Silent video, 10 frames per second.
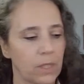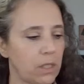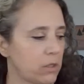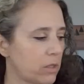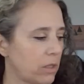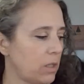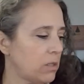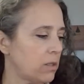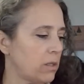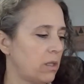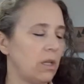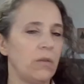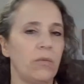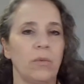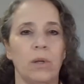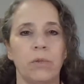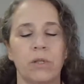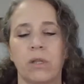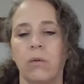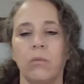I just didn't even, I'm
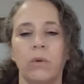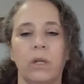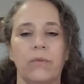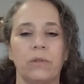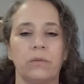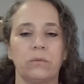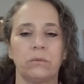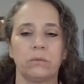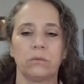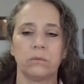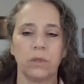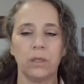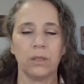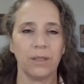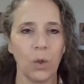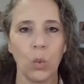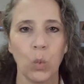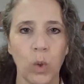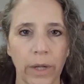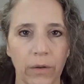just like, whatever,
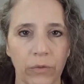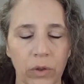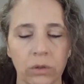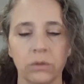whatever.